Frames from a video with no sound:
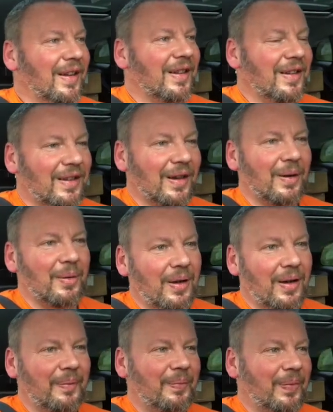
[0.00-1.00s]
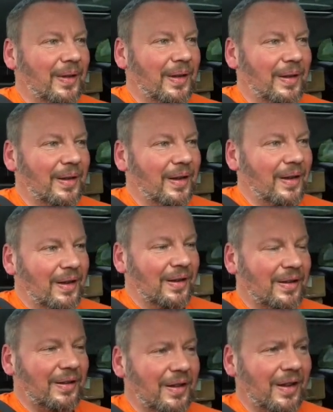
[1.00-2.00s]
So
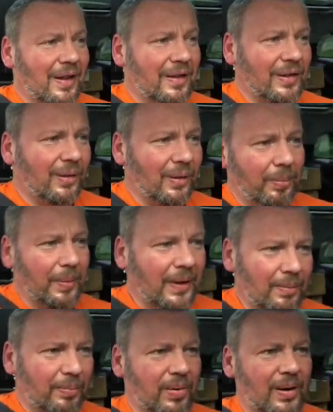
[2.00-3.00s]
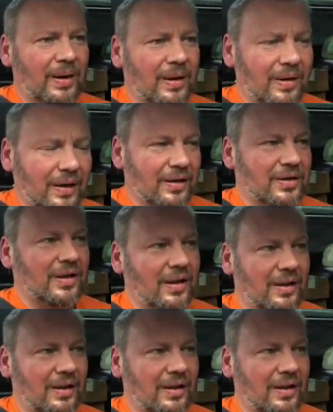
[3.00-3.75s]
yeah, that's all been pretty good actually.